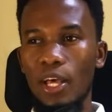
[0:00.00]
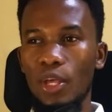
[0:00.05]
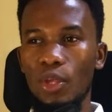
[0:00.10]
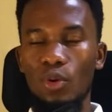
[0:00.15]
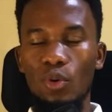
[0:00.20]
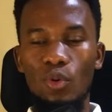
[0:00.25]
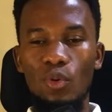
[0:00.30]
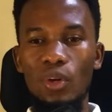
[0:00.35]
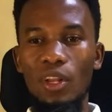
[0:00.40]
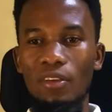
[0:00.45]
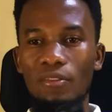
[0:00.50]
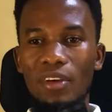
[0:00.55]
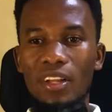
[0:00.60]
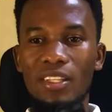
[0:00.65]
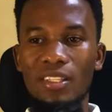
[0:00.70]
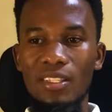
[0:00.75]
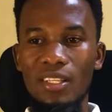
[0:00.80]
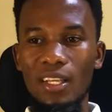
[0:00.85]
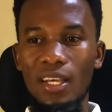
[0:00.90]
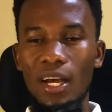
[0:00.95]
you could even
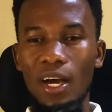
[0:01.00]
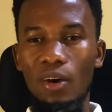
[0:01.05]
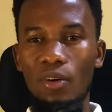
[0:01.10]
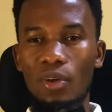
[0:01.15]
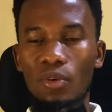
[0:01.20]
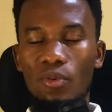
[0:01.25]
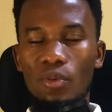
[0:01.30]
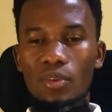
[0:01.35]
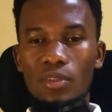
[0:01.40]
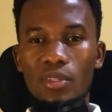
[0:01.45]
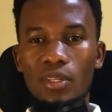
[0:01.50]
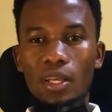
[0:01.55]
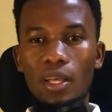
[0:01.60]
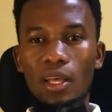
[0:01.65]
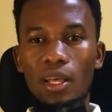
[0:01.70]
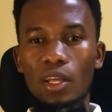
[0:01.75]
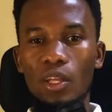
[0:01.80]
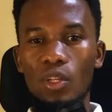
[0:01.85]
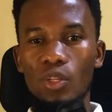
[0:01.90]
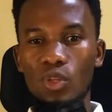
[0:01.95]
see how he was
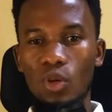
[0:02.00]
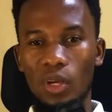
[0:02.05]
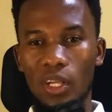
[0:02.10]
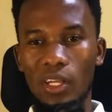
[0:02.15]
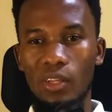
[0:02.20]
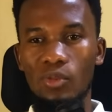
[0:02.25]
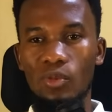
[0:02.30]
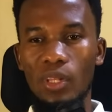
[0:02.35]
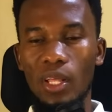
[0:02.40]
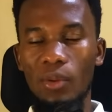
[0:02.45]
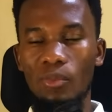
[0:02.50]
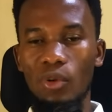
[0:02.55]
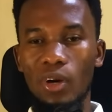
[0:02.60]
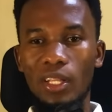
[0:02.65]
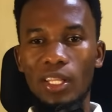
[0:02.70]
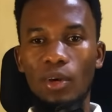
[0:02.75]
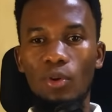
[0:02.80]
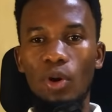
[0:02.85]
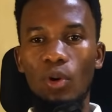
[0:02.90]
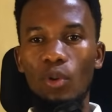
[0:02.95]
talking to them while
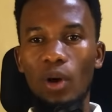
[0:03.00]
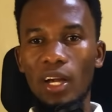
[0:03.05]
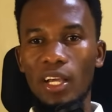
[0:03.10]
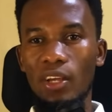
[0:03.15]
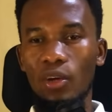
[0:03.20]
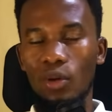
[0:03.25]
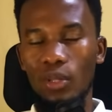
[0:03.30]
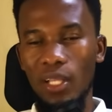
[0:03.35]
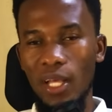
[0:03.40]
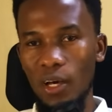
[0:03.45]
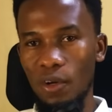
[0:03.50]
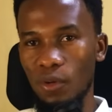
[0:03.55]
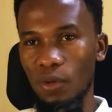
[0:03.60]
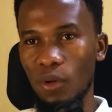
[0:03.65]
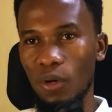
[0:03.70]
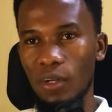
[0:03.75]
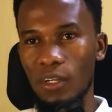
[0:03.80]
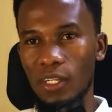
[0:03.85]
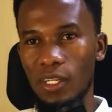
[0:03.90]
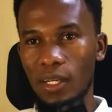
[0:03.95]
they were working on that
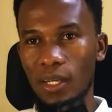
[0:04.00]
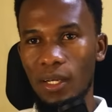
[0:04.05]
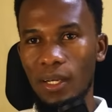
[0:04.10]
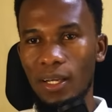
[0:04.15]
road.